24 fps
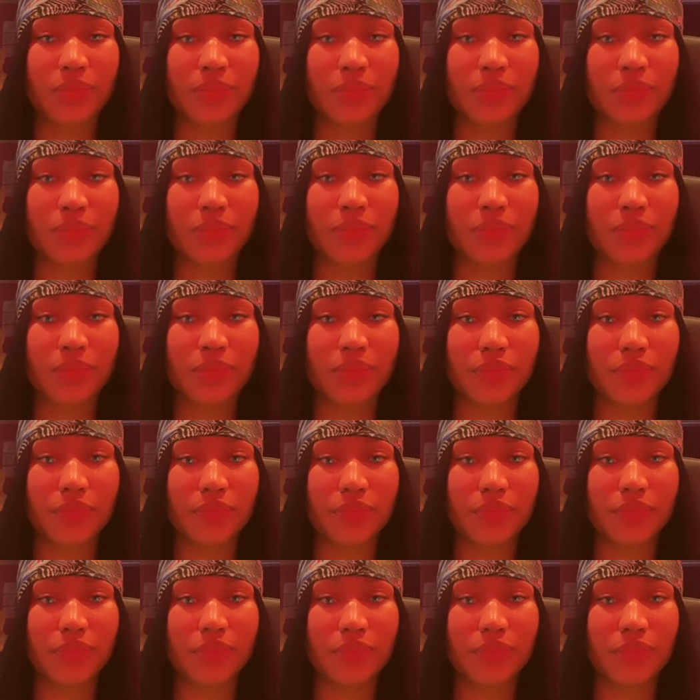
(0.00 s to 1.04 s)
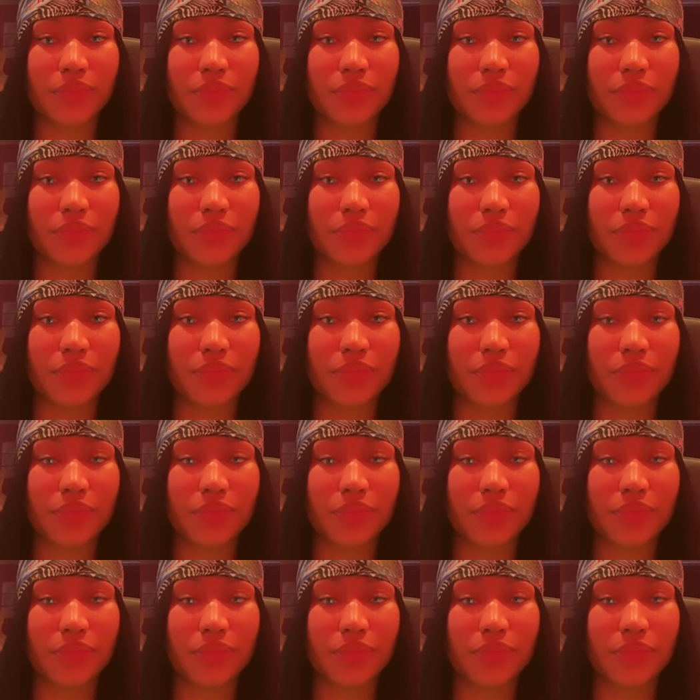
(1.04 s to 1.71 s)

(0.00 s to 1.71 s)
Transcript: Nothing is said.